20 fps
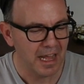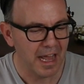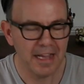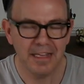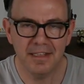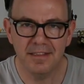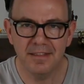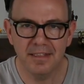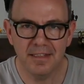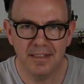
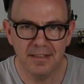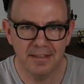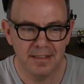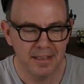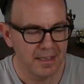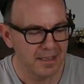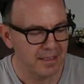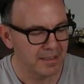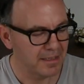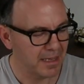
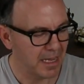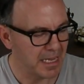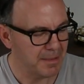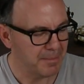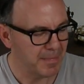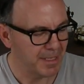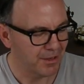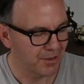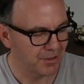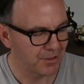80s
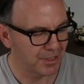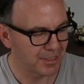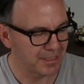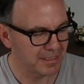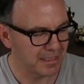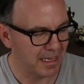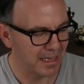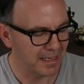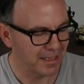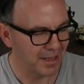gaming. I've got to
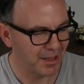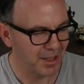say,